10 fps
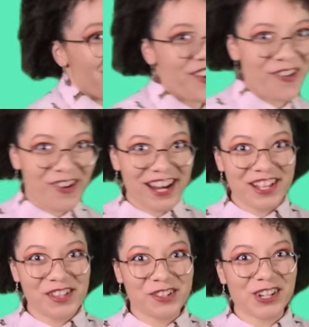The
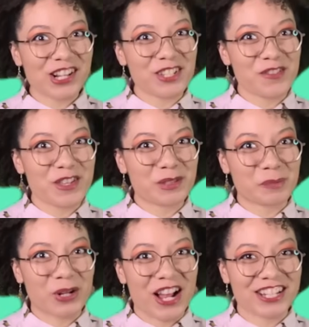real crux of this
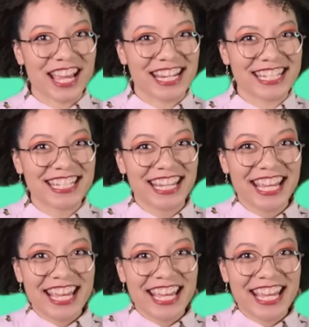project